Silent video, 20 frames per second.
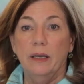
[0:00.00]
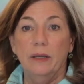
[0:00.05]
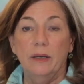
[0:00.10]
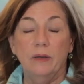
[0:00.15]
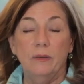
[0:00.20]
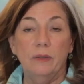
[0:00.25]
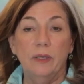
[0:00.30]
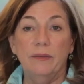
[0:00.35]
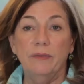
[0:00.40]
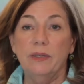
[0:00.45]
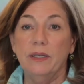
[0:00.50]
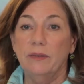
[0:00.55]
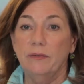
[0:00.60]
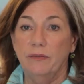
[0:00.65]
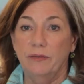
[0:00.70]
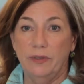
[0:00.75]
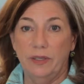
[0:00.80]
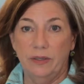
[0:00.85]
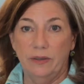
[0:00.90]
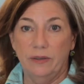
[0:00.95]
You know, living in
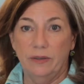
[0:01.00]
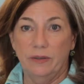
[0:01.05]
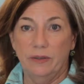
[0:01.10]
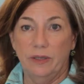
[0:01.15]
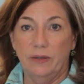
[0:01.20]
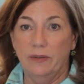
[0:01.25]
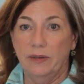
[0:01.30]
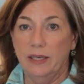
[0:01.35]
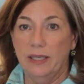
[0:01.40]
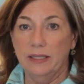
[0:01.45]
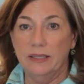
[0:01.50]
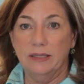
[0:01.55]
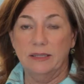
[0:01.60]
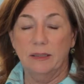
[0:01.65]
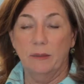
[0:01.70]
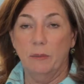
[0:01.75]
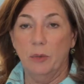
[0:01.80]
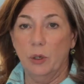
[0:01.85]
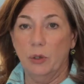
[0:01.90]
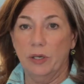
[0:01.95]
fear of the
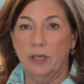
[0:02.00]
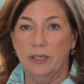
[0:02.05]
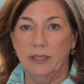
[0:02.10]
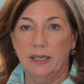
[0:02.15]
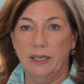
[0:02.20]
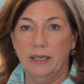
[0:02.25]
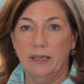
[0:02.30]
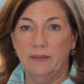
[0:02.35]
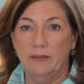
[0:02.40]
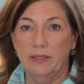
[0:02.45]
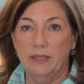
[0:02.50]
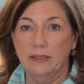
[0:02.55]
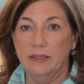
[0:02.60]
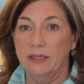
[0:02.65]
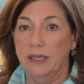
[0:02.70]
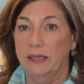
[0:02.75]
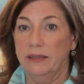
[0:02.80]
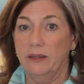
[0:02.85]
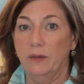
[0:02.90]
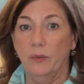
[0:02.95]
next market dive is
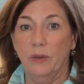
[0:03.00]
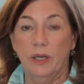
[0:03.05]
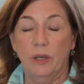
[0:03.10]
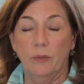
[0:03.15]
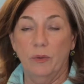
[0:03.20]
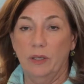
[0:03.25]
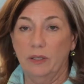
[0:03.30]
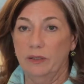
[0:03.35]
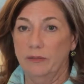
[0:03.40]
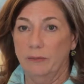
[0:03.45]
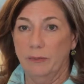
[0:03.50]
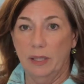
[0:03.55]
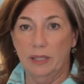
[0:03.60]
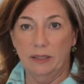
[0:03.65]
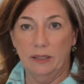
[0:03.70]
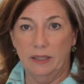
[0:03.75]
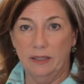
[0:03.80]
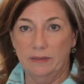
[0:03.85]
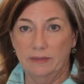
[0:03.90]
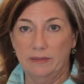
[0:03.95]
not the way I want to live my
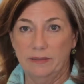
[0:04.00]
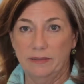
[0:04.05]
life.